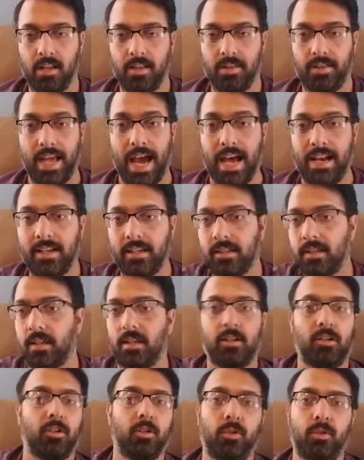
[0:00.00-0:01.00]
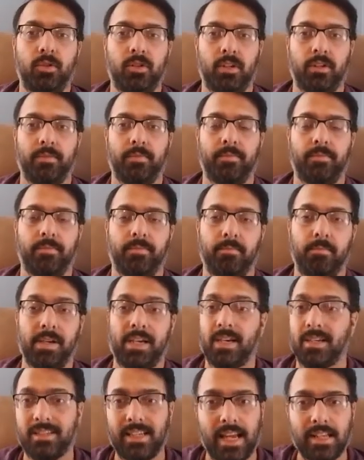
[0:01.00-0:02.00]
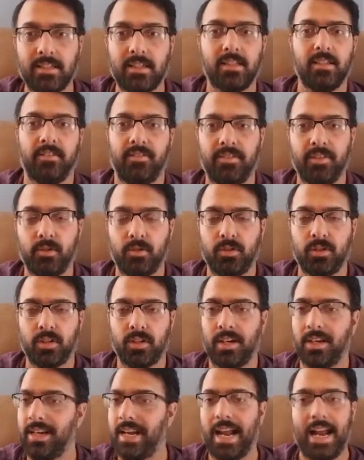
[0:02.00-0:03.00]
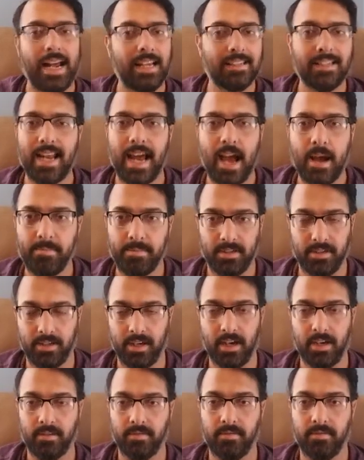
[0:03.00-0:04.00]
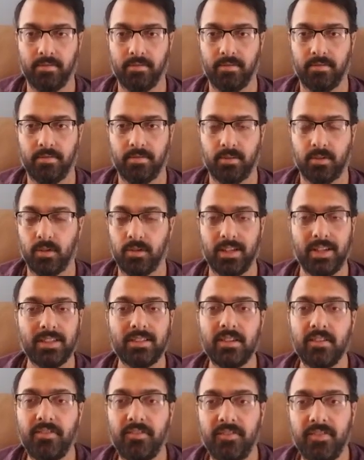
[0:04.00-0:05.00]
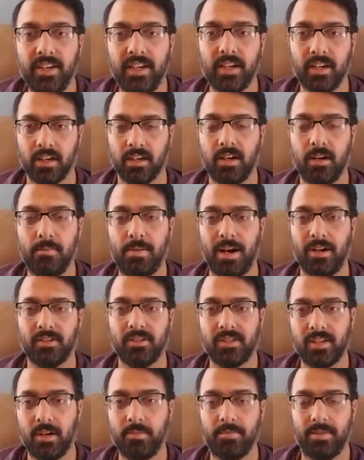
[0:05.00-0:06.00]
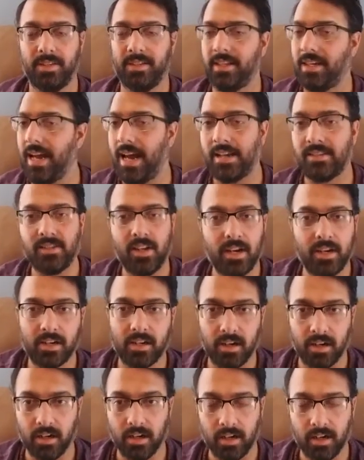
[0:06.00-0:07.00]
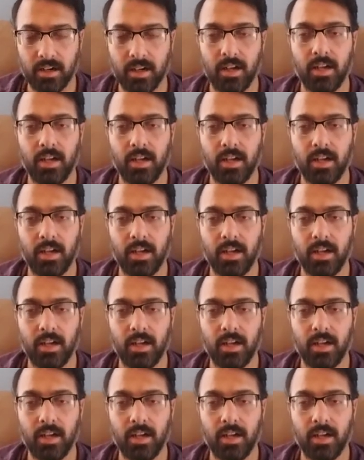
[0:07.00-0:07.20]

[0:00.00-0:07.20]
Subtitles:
that is an illusion, because that's in the future and it hasn't happened yet. So there's a fear about something that has not occurred.